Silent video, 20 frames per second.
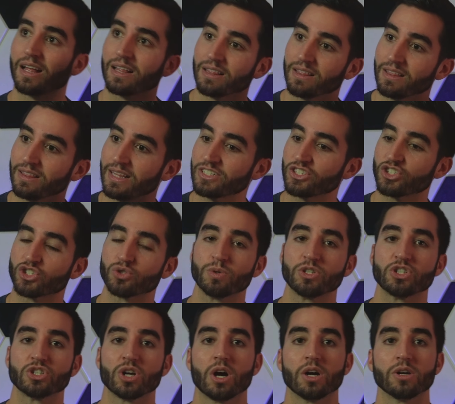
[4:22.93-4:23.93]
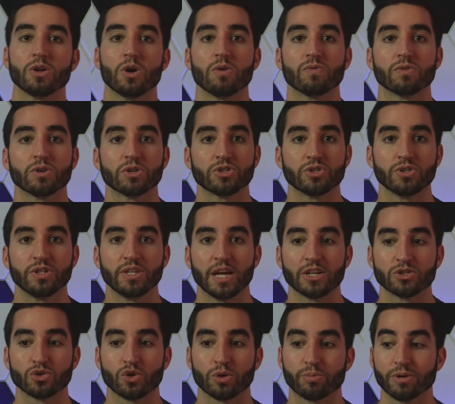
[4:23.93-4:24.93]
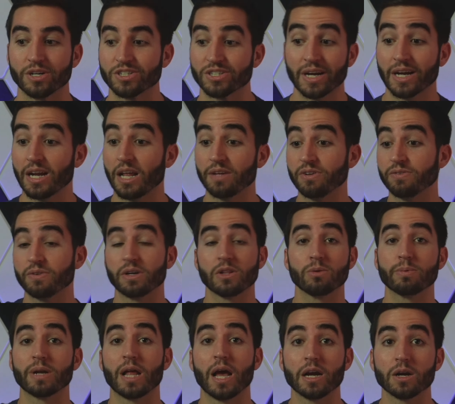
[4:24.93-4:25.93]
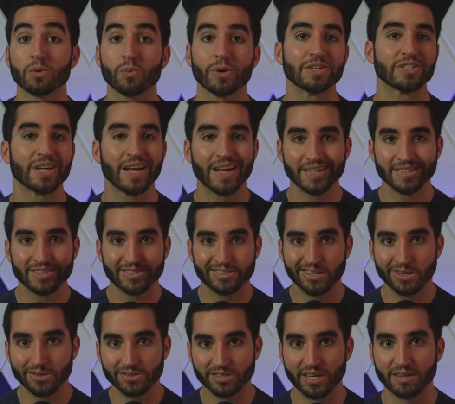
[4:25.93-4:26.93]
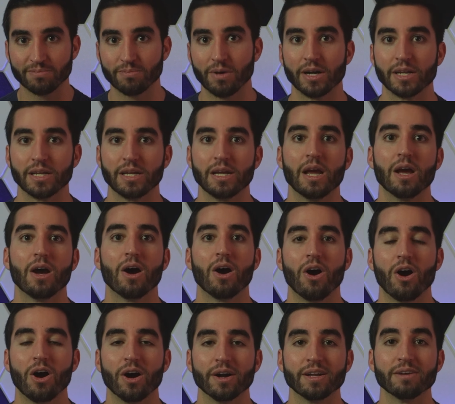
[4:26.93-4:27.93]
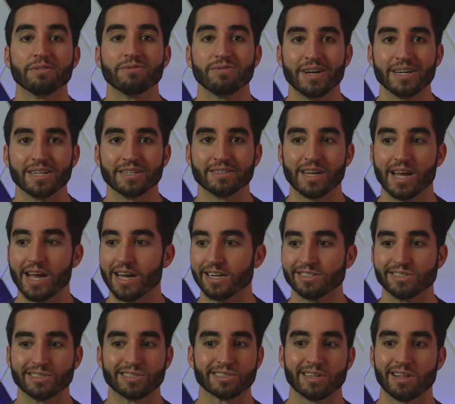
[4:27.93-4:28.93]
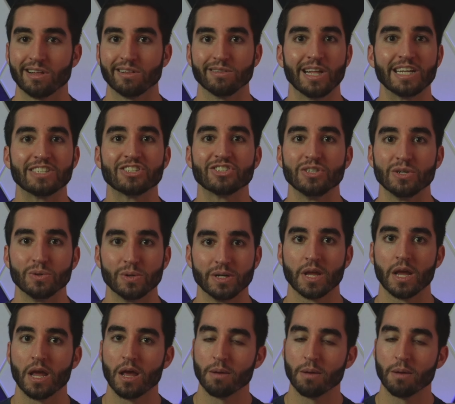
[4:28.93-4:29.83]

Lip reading: Let's switch on over to the S Corporation. I could have even a little bit higher wage, still save money on FICA taxes. Let's do it.